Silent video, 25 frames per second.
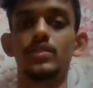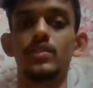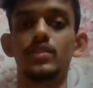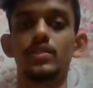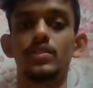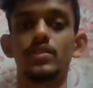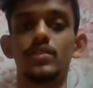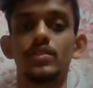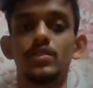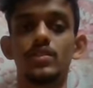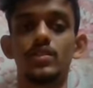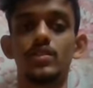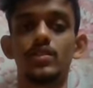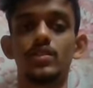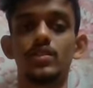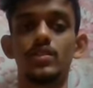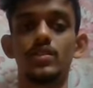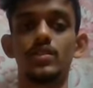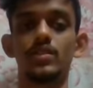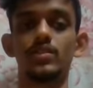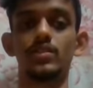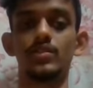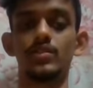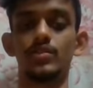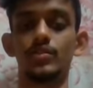
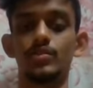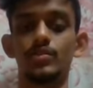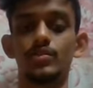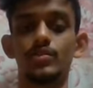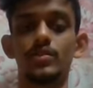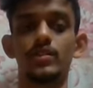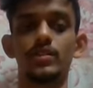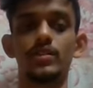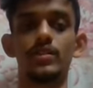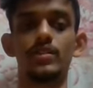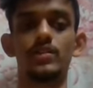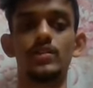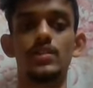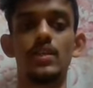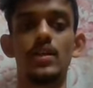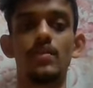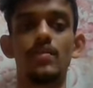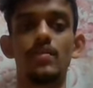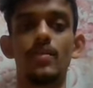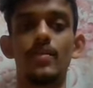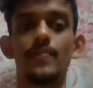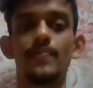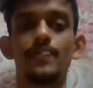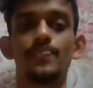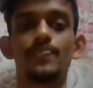constructors used in
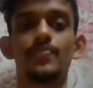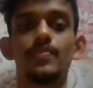Java.